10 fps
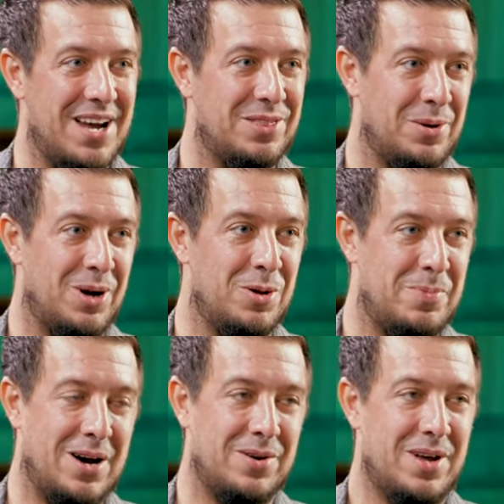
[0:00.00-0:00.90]
right? They're all
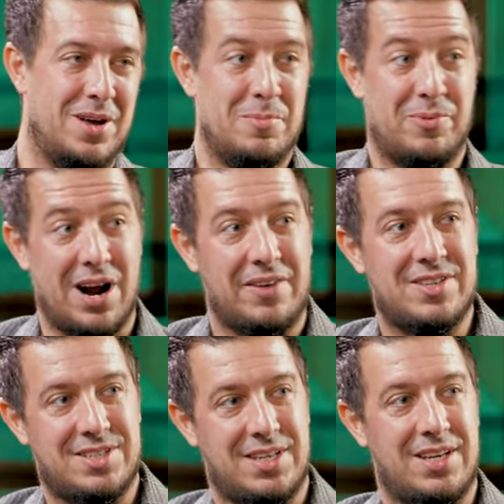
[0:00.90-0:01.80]
about
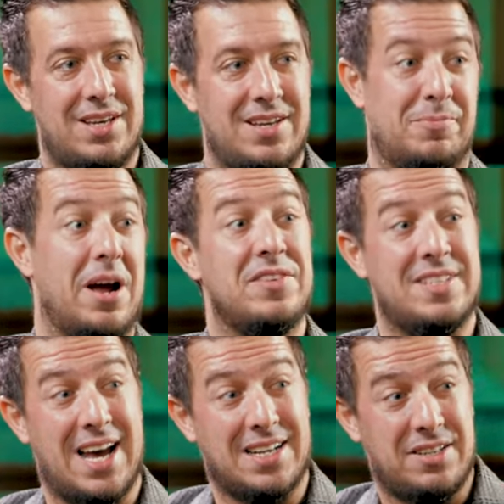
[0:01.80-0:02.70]
privacy,
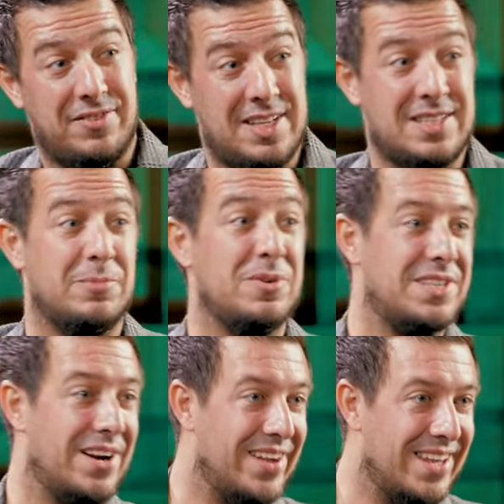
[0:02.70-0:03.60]
privacy activists,
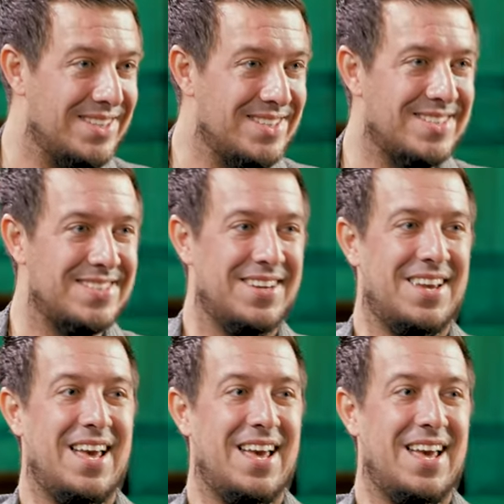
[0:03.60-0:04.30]
libertarians.